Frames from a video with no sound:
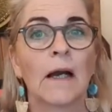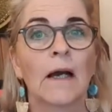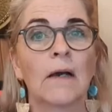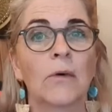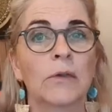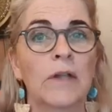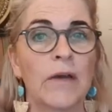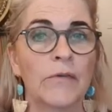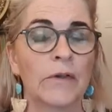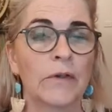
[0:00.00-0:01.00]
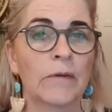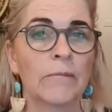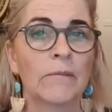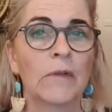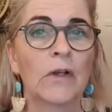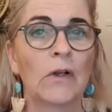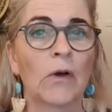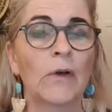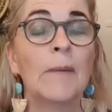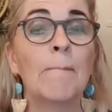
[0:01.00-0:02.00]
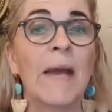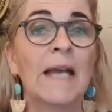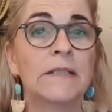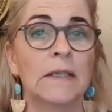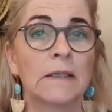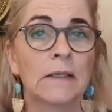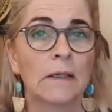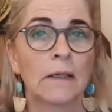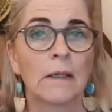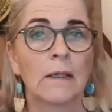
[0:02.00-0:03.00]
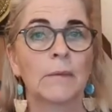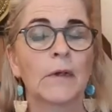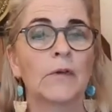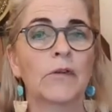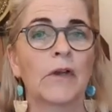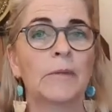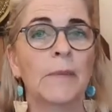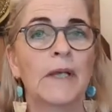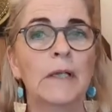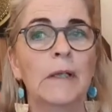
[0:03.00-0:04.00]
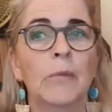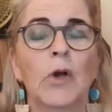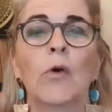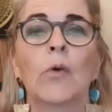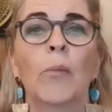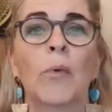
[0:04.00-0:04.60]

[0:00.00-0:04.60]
I could ever, imagine, because I had many broken